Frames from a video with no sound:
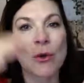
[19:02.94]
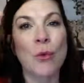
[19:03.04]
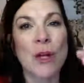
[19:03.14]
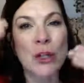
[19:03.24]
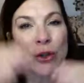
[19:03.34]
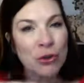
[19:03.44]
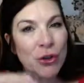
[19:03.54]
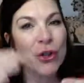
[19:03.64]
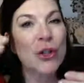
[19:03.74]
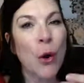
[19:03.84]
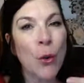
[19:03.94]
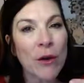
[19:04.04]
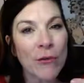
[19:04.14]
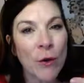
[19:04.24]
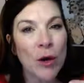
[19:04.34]
So when you're
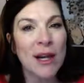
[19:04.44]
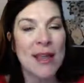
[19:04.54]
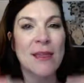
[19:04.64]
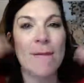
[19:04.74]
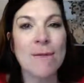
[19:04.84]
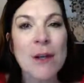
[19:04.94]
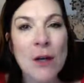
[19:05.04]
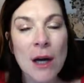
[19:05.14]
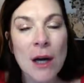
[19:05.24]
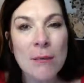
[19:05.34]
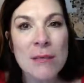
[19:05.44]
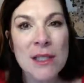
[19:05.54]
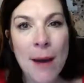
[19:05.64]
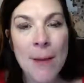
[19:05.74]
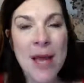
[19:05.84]
going for it and the fear comes
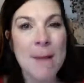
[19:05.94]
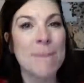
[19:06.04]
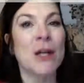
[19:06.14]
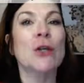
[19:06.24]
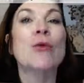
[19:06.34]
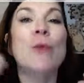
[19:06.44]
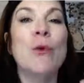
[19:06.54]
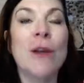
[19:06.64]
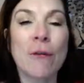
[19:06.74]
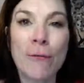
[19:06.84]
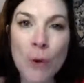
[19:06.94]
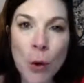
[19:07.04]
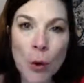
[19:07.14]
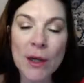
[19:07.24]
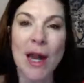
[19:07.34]
up, but you're moving
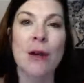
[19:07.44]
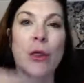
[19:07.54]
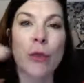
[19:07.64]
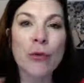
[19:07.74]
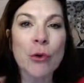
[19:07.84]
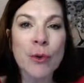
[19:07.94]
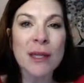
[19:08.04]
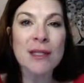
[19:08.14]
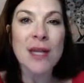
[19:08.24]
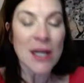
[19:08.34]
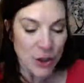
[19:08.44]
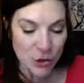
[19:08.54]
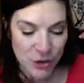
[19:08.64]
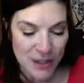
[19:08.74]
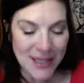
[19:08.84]
forward and through it, you
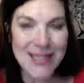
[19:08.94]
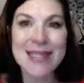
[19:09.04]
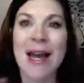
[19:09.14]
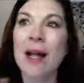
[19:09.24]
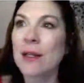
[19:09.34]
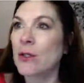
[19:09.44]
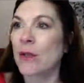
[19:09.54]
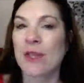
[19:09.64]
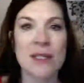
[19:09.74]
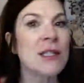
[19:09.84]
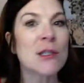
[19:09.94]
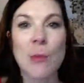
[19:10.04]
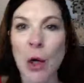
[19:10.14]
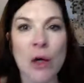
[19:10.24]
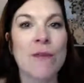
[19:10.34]
just acknowledge this is
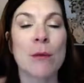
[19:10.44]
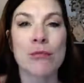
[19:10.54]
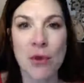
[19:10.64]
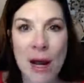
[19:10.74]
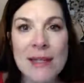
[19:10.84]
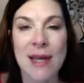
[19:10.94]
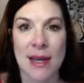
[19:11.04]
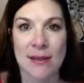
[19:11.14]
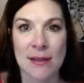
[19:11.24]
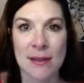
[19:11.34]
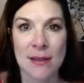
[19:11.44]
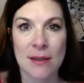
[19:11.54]
part of the process.